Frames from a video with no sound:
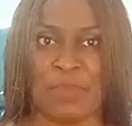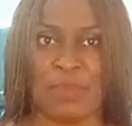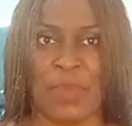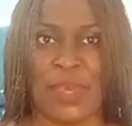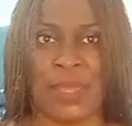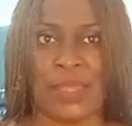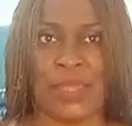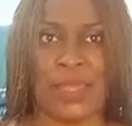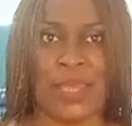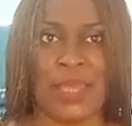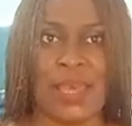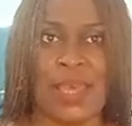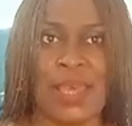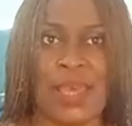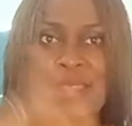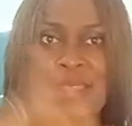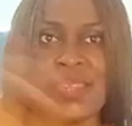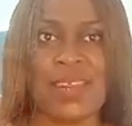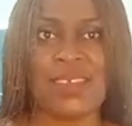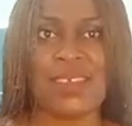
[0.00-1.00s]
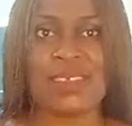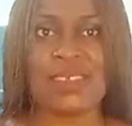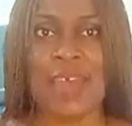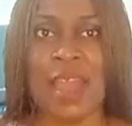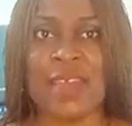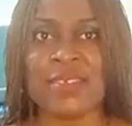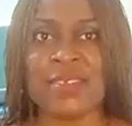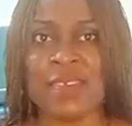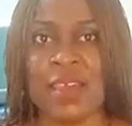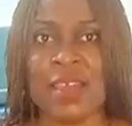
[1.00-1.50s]
mean? Three
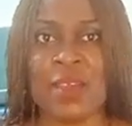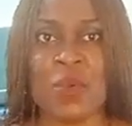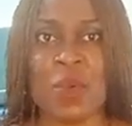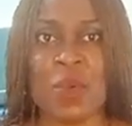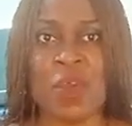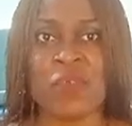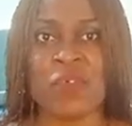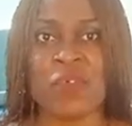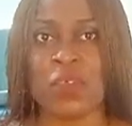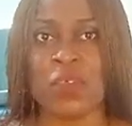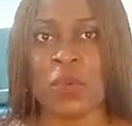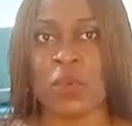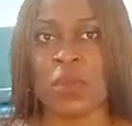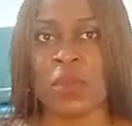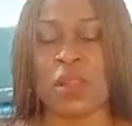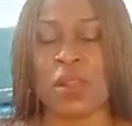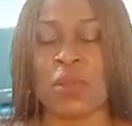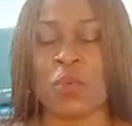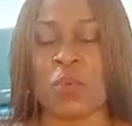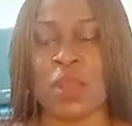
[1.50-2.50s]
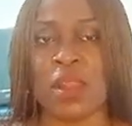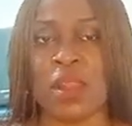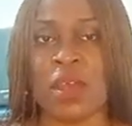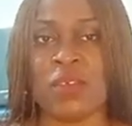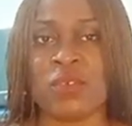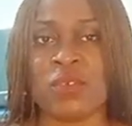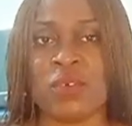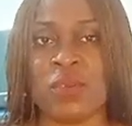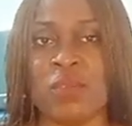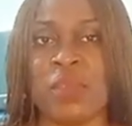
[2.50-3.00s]
sides are equal for the
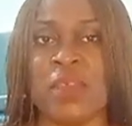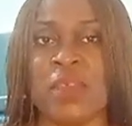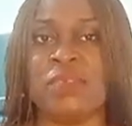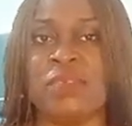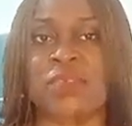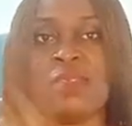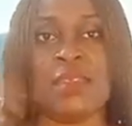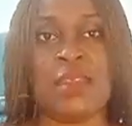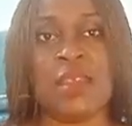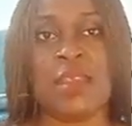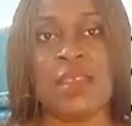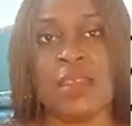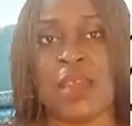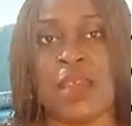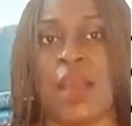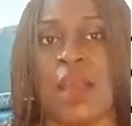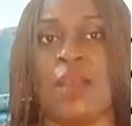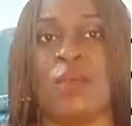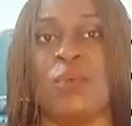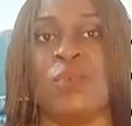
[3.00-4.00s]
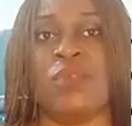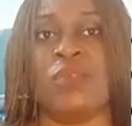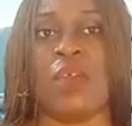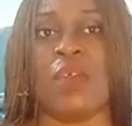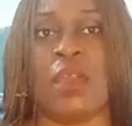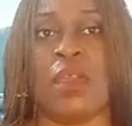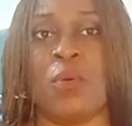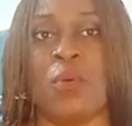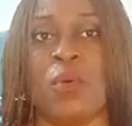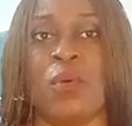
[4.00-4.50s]
equilateral means three angles
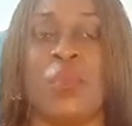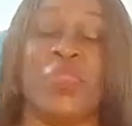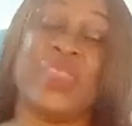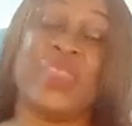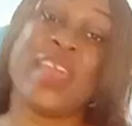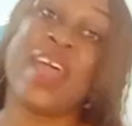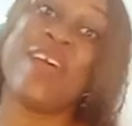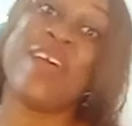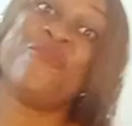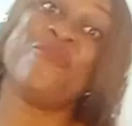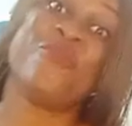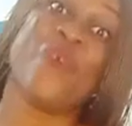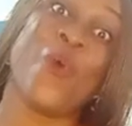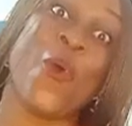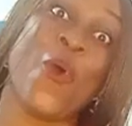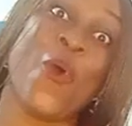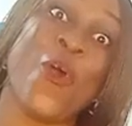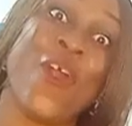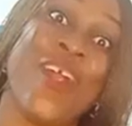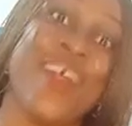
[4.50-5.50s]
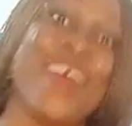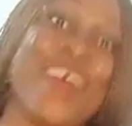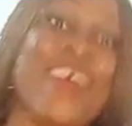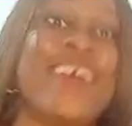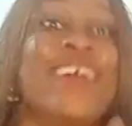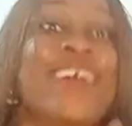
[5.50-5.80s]
are equal. Therefore,